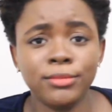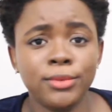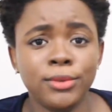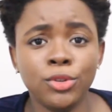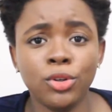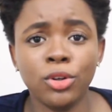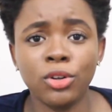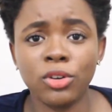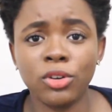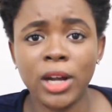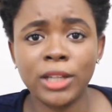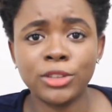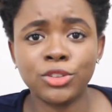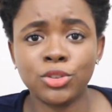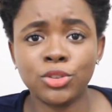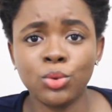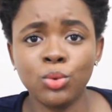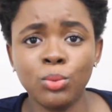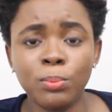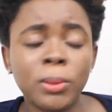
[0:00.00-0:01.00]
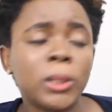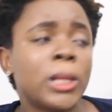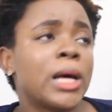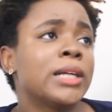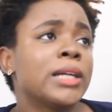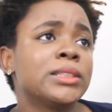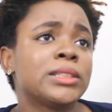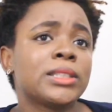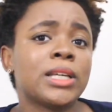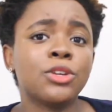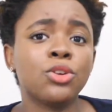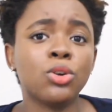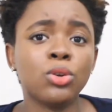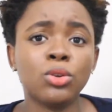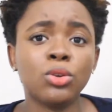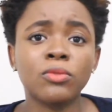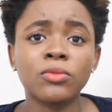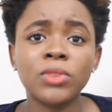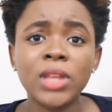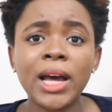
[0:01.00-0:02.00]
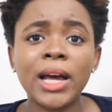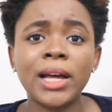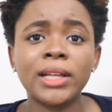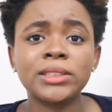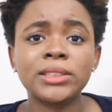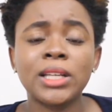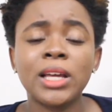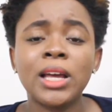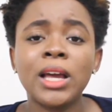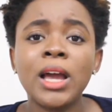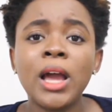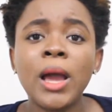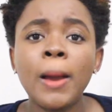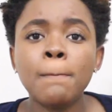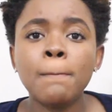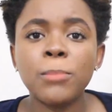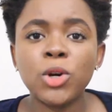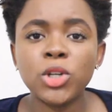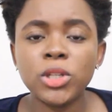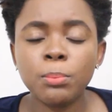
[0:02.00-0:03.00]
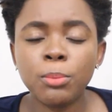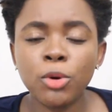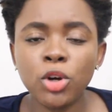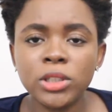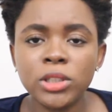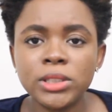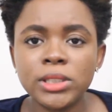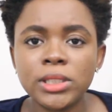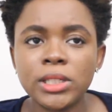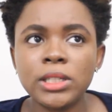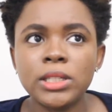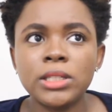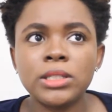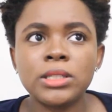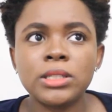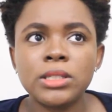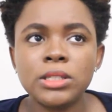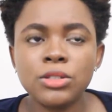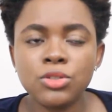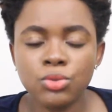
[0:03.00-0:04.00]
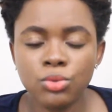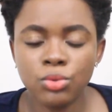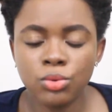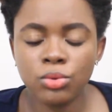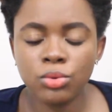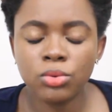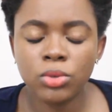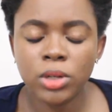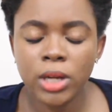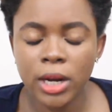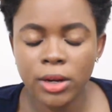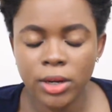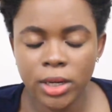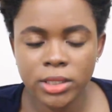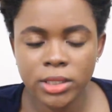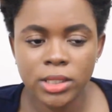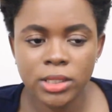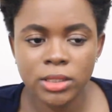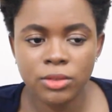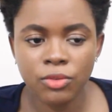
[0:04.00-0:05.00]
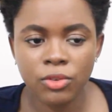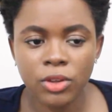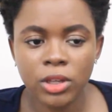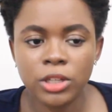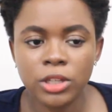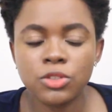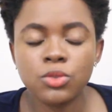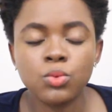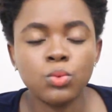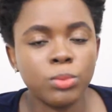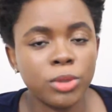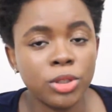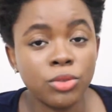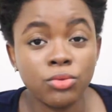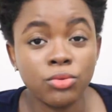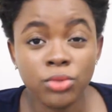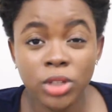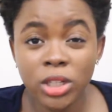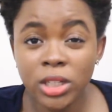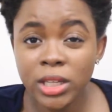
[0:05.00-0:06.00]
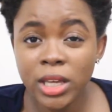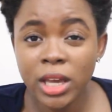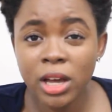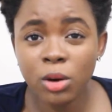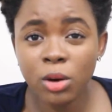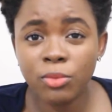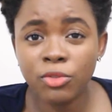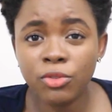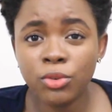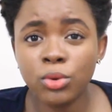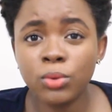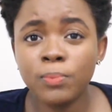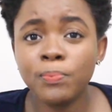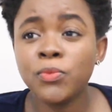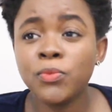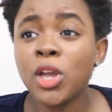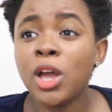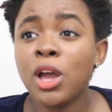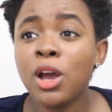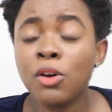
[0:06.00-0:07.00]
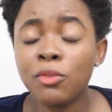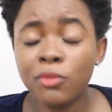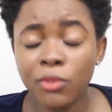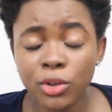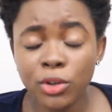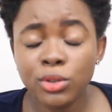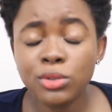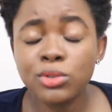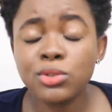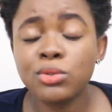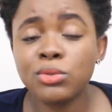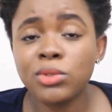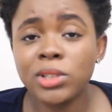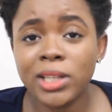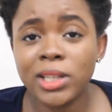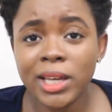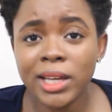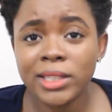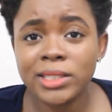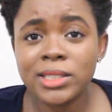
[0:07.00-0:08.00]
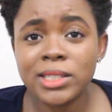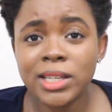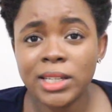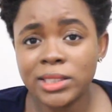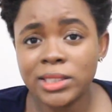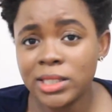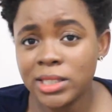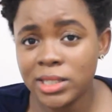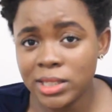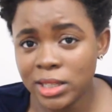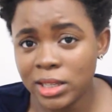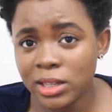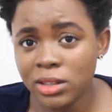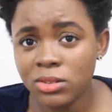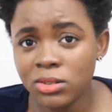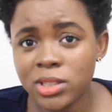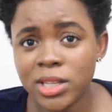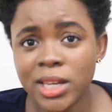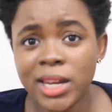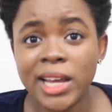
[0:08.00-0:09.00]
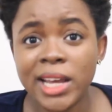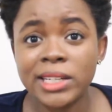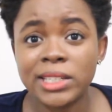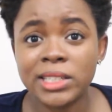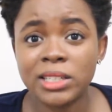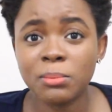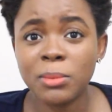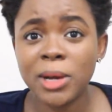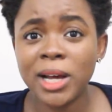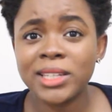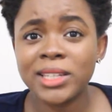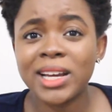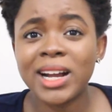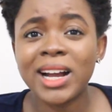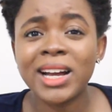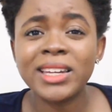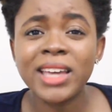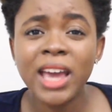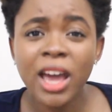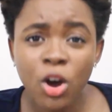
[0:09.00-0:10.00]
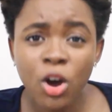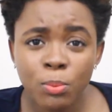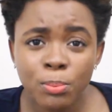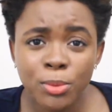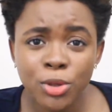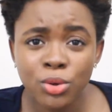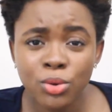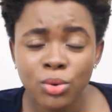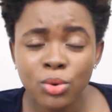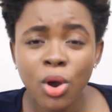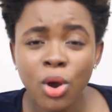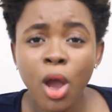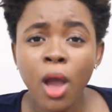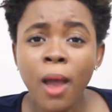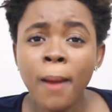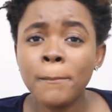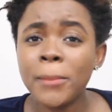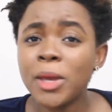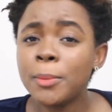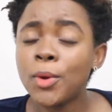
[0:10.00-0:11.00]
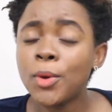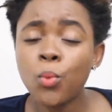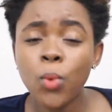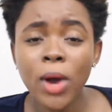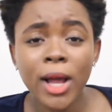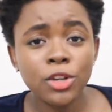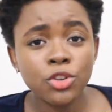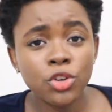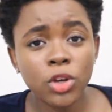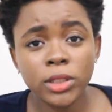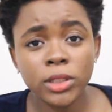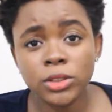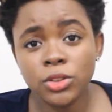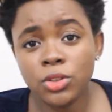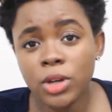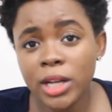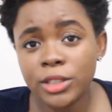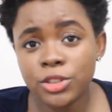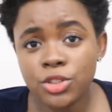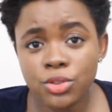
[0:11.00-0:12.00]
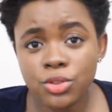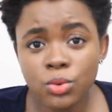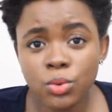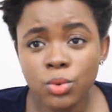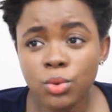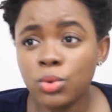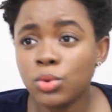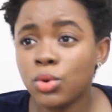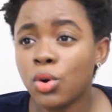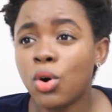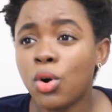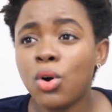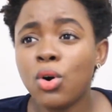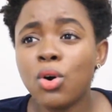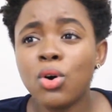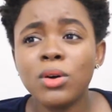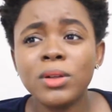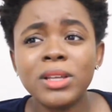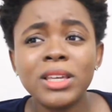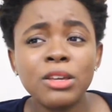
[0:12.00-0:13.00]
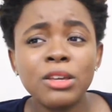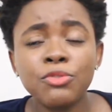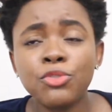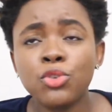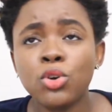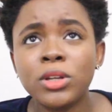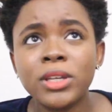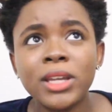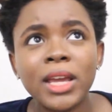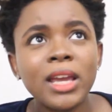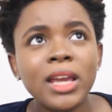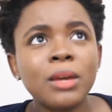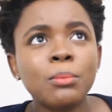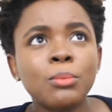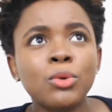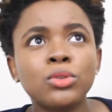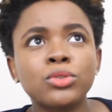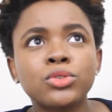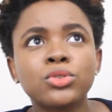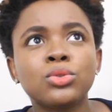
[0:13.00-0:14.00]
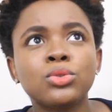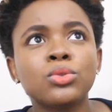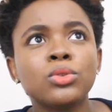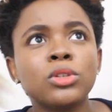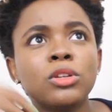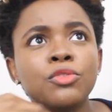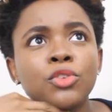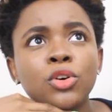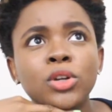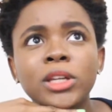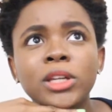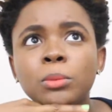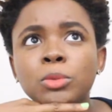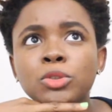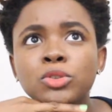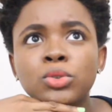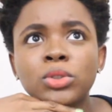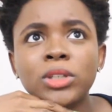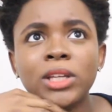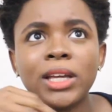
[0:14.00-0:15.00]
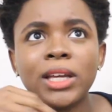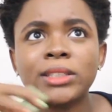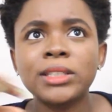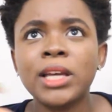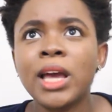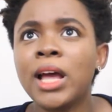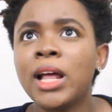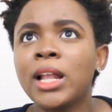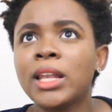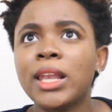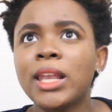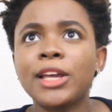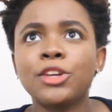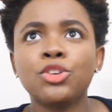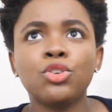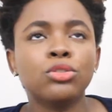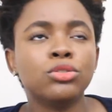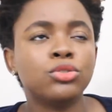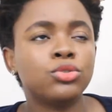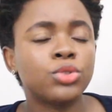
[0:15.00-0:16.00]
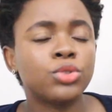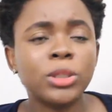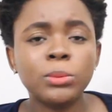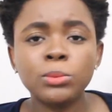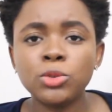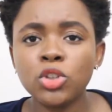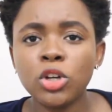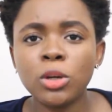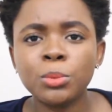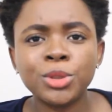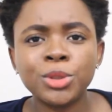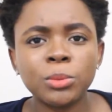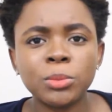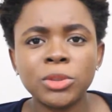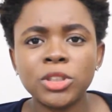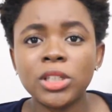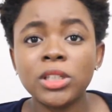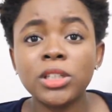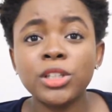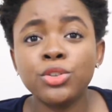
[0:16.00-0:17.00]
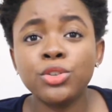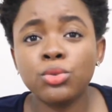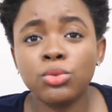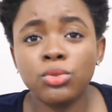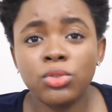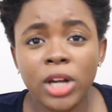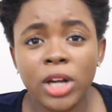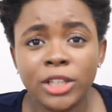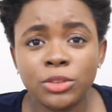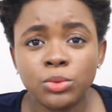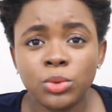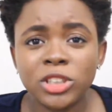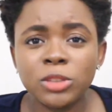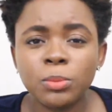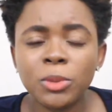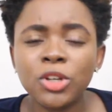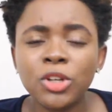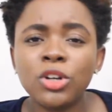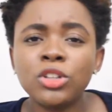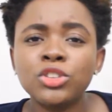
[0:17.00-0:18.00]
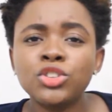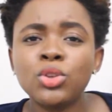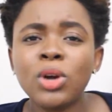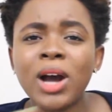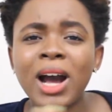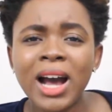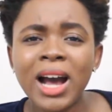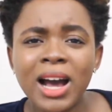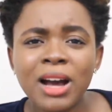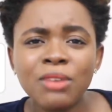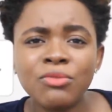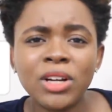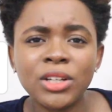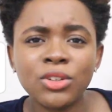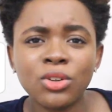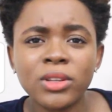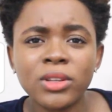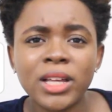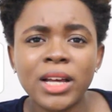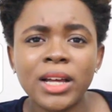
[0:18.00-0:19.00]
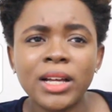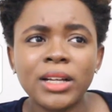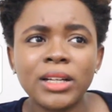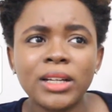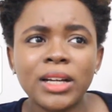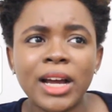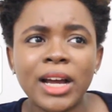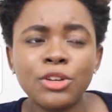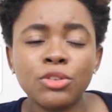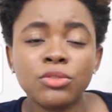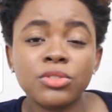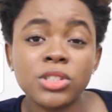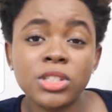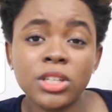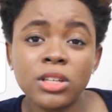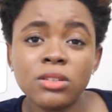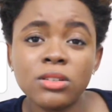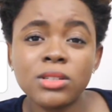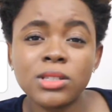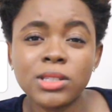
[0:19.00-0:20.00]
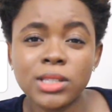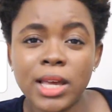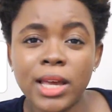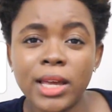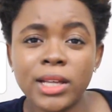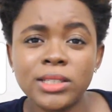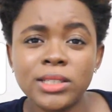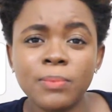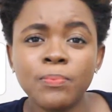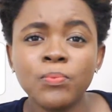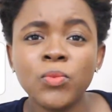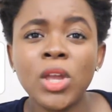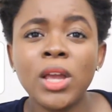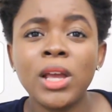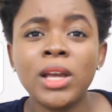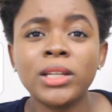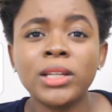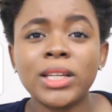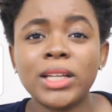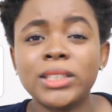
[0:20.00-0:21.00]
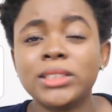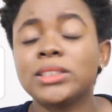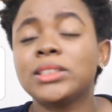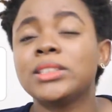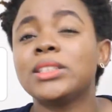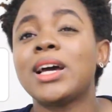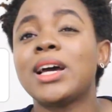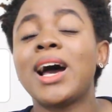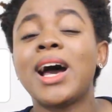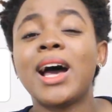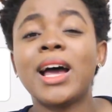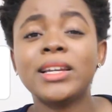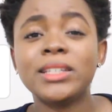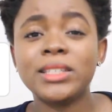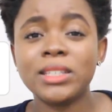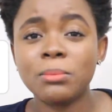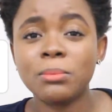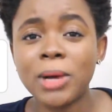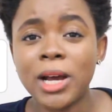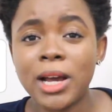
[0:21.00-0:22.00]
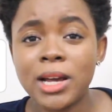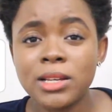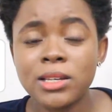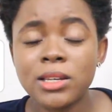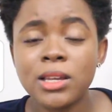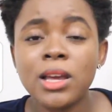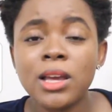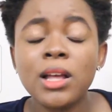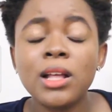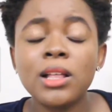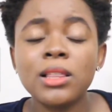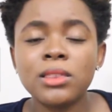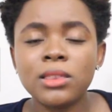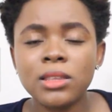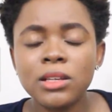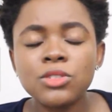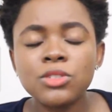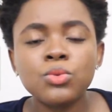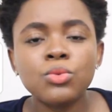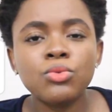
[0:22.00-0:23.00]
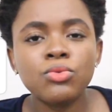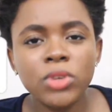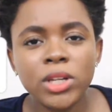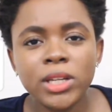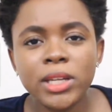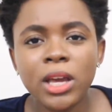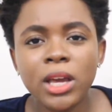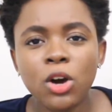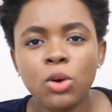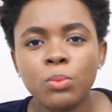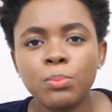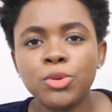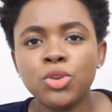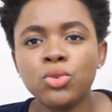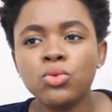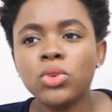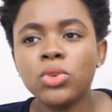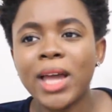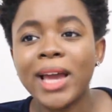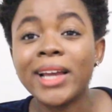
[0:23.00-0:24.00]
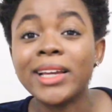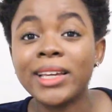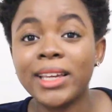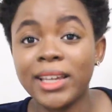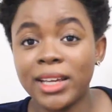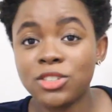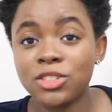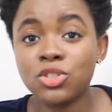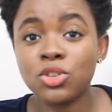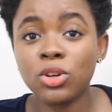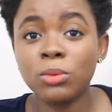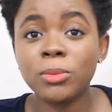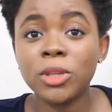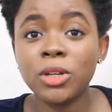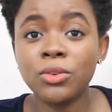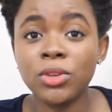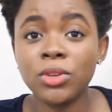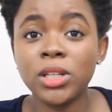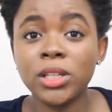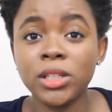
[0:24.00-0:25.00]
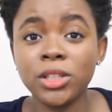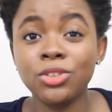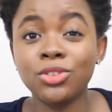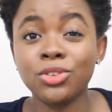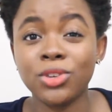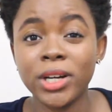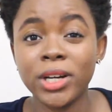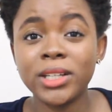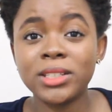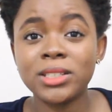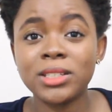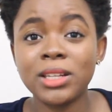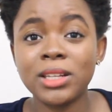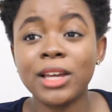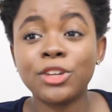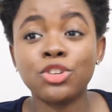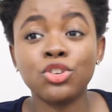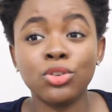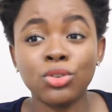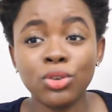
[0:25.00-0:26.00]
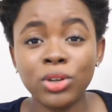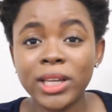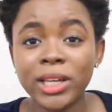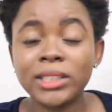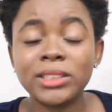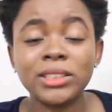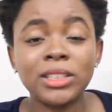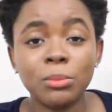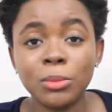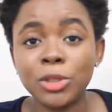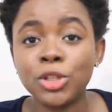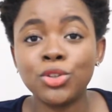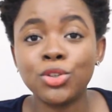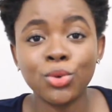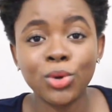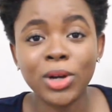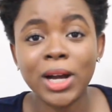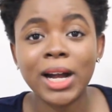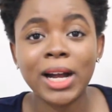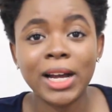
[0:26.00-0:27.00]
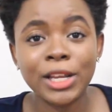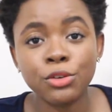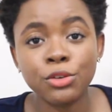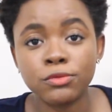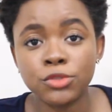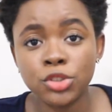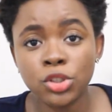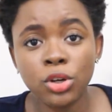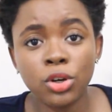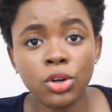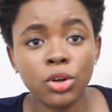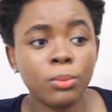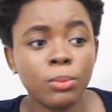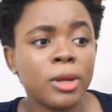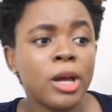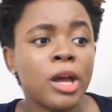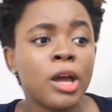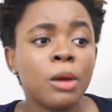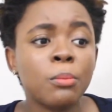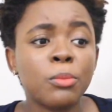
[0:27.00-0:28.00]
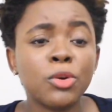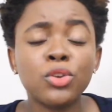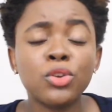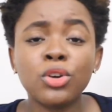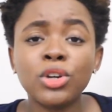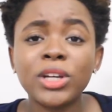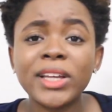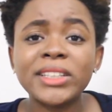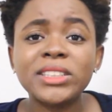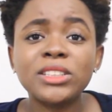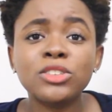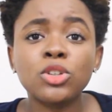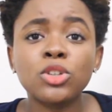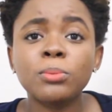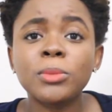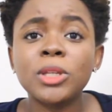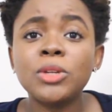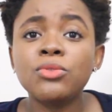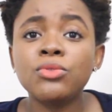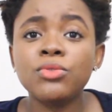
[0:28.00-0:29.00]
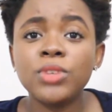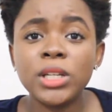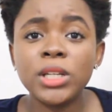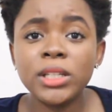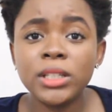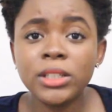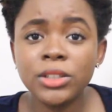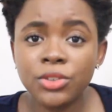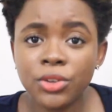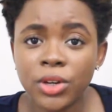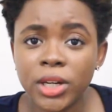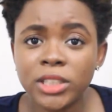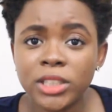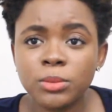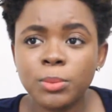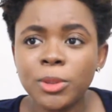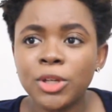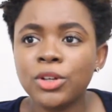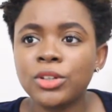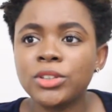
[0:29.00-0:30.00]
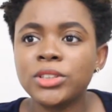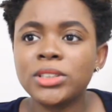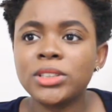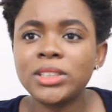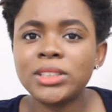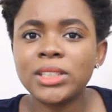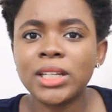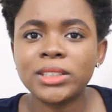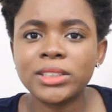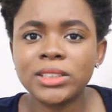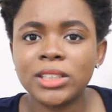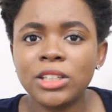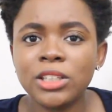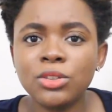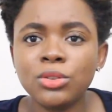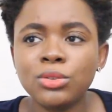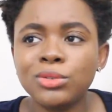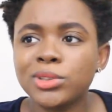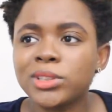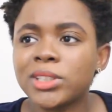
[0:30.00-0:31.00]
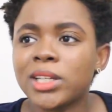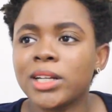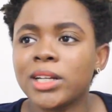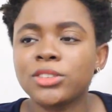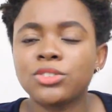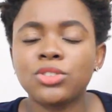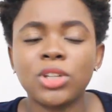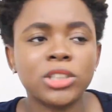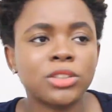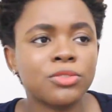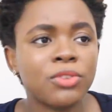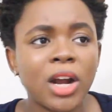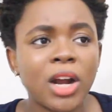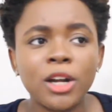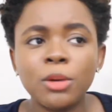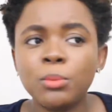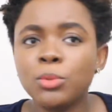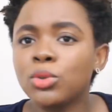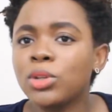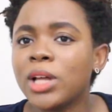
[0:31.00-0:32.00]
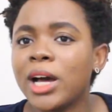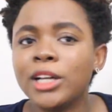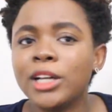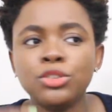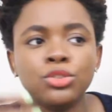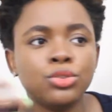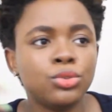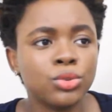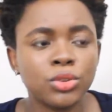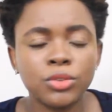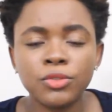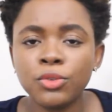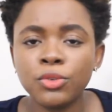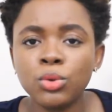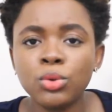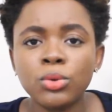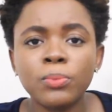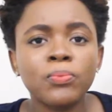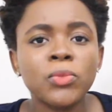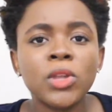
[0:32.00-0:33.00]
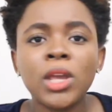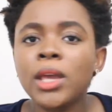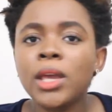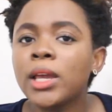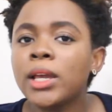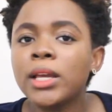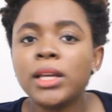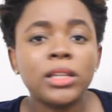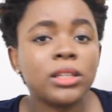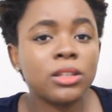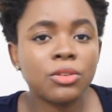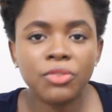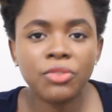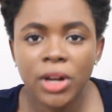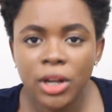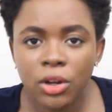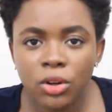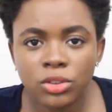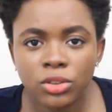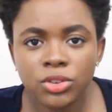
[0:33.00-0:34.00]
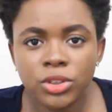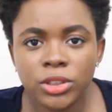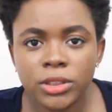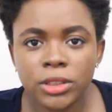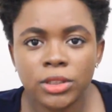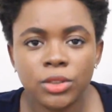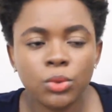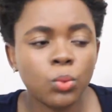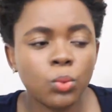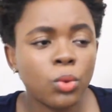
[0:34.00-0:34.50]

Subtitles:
your grad school plans and all of that. But the point is, this Google Career Certificates will be really helpful for you to get certain skills that are in demand that can help you maybe while you're in grad school, or if you're unable to get like your dream jobs immediately you graduate, because you have another kind of skill set that is in high demand. this will really help you like get something really great. Like, you're not getting a mediocre kind of job, but you're getting something really great, because these are skills that are transferable and useful in different countries in the